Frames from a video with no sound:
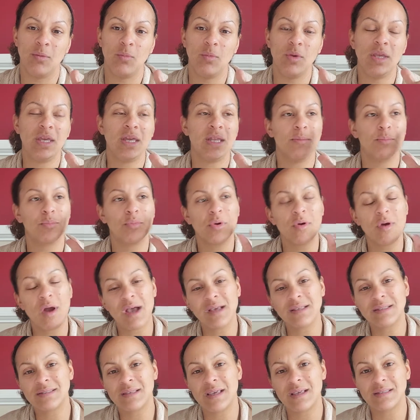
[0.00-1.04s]
we can
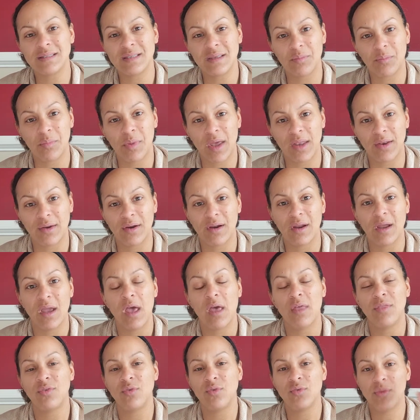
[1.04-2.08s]
process it better
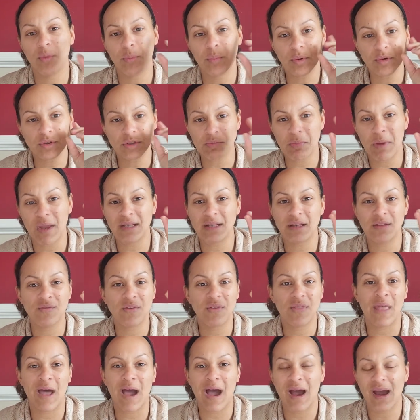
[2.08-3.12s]
through the perspective
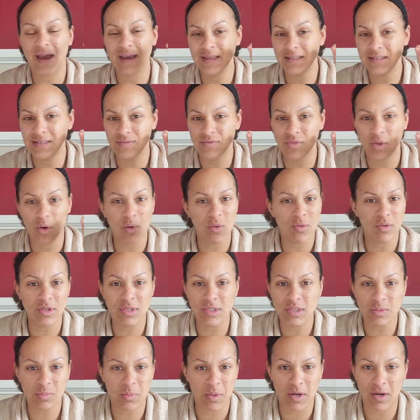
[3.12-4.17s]
and the eyes of the Holy
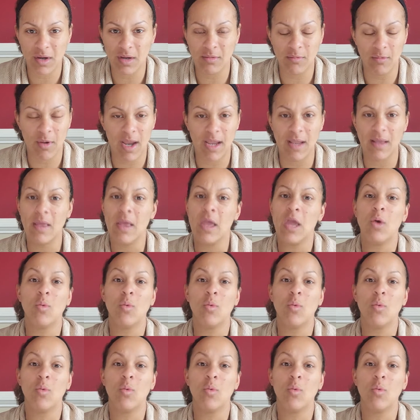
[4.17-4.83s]
Spirit, right?